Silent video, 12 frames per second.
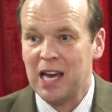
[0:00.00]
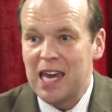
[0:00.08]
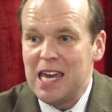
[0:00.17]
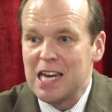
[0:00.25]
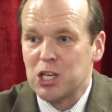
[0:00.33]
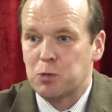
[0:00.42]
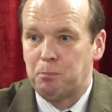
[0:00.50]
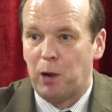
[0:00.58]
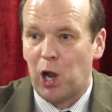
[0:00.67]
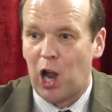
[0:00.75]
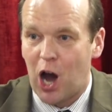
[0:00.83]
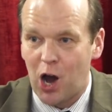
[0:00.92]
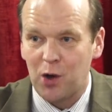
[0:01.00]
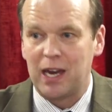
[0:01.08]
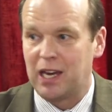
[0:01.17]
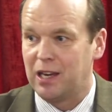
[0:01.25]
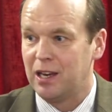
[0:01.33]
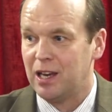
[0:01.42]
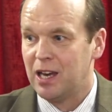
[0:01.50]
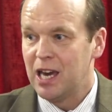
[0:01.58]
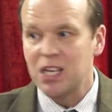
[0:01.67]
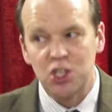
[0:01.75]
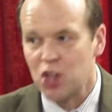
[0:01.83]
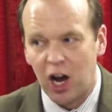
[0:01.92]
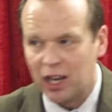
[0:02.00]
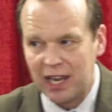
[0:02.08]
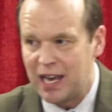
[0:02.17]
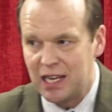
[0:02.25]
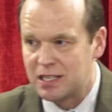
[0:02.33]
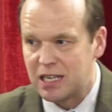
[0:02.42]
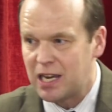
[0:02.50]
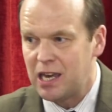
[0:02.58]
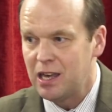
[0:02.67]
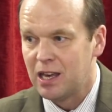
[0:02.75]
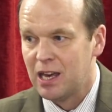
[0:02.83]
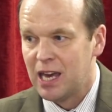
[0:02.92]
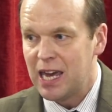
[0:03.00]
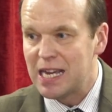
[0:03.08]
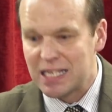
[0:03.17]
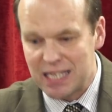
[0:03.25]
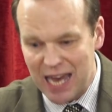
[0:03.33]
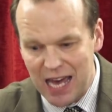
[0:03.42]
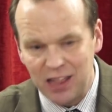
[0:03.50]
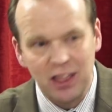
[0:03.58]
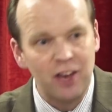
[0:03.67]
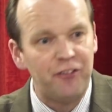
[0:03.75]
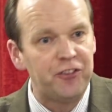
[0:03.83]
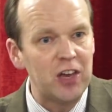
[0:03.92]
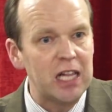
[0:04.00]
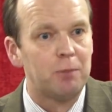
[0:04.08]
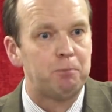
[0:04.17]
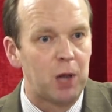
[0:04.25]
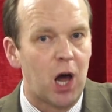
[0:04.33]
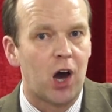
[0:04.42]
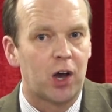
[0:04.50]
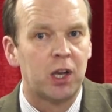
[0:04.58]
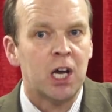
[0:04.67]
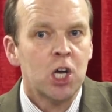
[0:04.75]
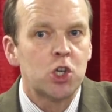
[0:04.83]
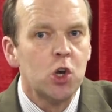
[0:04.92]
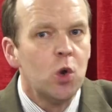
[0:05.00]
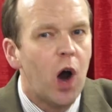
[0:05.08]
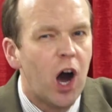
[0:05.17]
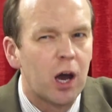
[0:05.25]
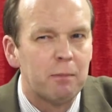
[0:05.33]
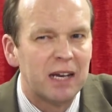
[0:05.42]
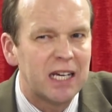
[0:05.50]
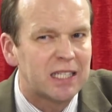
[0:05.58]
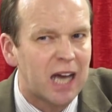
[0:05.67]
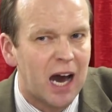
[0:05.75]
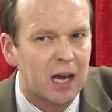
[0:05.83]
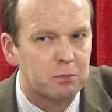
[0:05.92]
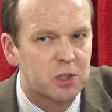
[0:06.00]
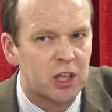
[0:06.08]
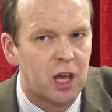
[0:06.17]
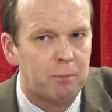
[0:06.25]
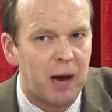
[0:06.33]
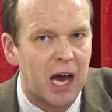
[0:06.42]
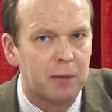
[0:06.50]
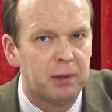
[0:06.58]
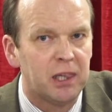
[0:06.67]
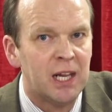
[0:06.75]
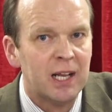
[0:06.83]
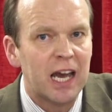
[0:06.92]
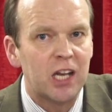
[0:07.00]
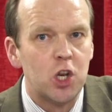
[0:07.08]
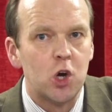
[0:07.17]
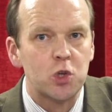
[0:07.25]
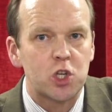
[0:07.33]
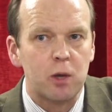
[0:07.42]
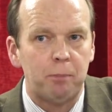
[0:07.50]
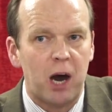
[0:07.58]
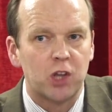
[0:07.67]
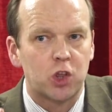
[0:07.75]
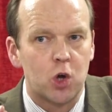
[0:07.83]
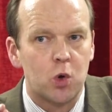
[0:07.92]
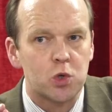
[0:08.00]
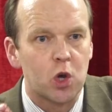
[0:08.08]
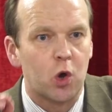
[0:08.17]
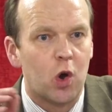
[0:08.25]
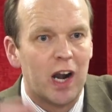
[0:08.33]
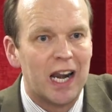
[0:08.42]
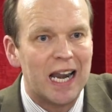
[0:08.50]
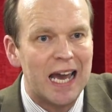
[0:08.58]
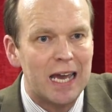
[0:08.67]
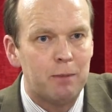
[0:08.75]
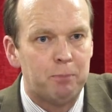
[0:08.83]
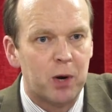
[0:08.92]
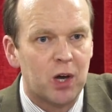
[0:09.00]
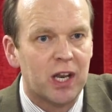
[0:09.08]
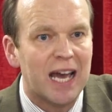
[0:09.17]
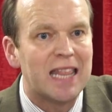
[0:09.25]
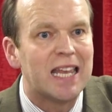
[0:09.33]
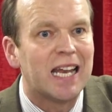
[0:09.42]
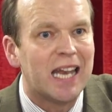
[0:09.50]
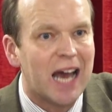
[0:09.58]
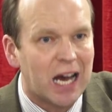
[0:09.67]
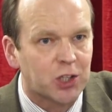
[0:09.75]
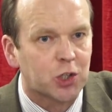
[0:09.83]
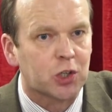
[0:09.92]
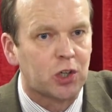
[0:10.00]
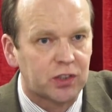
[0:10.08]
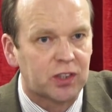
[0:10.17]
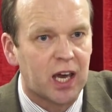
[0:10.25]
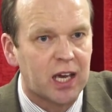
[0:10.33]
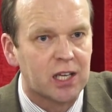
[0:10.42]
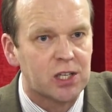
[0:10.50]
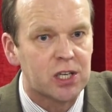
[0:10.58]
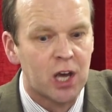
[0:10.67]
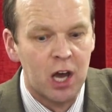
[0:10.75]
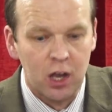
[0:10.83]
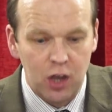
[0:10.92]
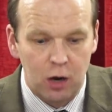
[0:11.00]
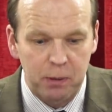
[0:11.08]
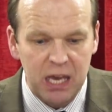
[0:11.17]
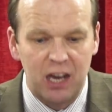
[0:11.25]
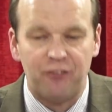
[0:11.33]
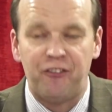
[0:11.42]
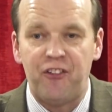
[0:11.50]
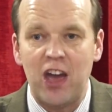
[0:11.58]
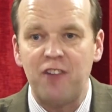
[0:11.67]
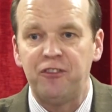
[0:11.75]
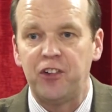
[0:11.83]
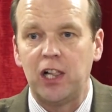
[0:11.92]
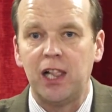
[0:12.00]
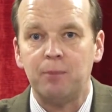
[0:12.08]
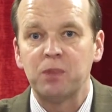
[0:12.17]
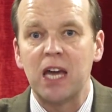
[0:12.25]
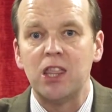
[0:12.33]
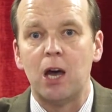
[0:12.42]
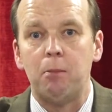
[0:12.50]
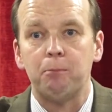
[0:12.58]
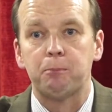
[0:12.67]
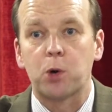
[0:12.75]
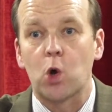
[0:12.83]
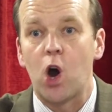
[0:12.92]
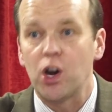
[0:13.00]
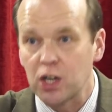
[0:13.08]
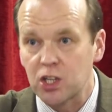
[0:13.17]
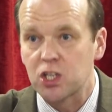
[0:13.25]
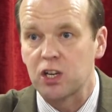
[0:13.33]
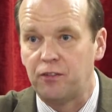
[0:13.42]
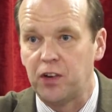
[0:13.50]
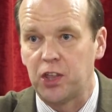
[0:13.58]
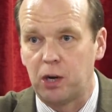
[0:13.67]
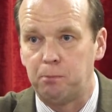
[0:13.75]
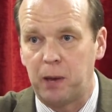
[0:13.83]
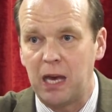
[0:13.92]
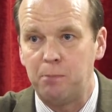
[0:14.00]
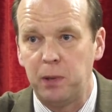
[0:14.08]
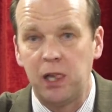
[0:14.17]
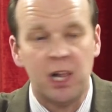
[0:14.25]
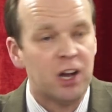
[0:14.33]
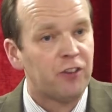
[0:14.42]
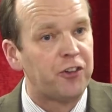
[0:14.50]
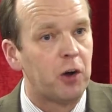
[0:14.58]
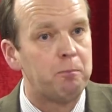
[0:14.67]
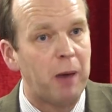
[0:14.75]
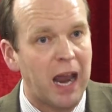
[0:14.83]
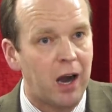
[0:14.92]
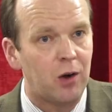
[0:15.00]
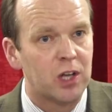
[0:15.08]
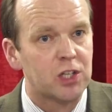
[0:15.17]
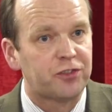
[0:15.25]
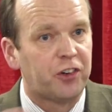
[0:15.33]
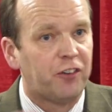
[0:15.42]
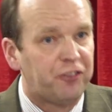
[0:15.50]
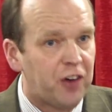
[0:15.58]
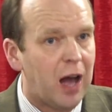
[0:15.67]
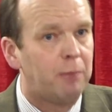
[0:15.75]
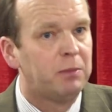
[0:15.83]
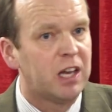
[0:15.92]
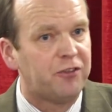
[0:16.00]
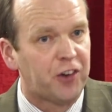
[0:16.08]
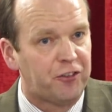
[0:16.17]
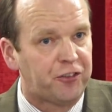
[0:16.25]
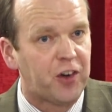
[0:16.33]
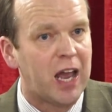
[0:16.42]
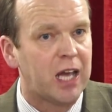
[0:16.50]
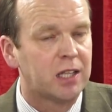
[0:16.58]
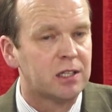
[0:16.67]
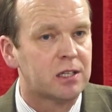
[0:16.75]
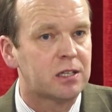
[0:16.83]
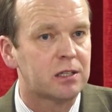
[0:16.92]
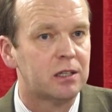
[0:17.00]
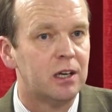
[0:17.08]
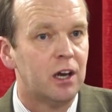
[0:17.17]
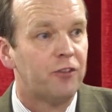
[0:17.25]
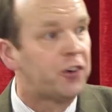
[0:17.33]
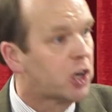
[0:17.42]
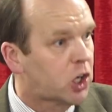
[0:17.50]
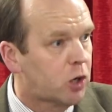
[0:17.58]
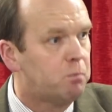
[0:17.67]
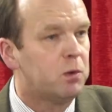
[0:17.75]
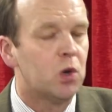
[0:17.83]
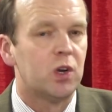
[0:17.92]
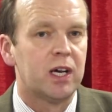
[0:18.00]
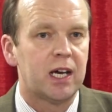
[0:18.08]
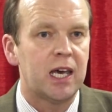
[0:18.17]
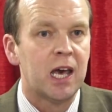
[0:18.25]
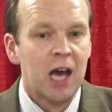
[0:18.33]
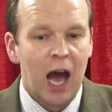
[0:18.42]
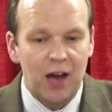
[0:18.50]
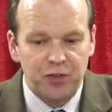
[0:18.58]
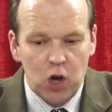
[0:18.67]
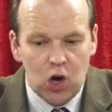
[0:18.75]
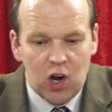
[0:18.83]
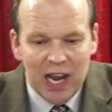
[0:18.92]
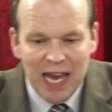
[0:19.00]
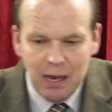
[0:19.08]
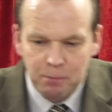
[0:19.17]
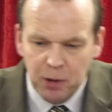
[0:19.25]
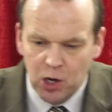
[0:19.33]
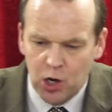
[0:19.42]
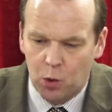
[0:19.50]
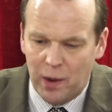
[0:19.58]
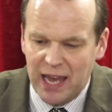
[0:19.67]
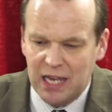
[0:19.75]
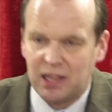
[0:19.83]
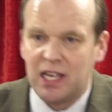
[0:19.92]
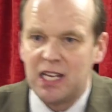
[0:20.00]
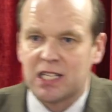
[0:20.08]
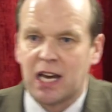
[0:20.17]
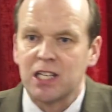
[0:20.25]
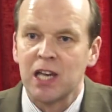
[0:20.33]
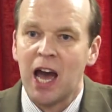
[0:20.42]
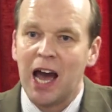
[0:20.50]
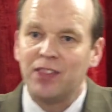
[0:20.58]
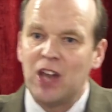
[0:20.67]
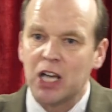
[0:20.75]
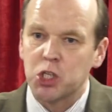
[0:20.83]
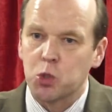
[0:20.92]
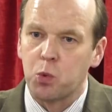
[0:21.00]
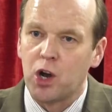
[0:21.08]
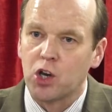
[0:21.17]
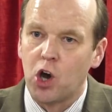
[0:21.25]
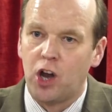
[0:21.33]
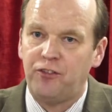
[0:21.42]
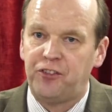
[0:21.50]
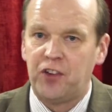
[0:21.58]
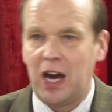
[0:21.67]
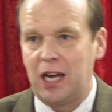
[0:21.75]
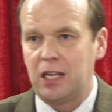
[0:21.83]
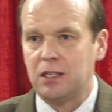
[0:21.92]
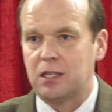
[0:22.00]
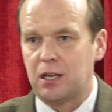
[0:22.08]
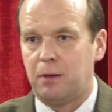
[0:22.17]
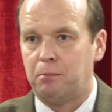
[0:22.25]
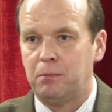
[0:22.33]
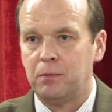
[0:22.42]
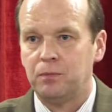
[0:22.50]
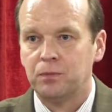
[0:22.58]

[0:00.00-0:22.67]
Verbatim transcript: He is plowing. He's not lazy. He is in the field plowing. Do you know how many times in the Bible it notes about those who are laboring in the natural things? They're being faithful in the products of other people, for parents, for family, for friends for community and they're laboring away in these things, and that's where God finds them.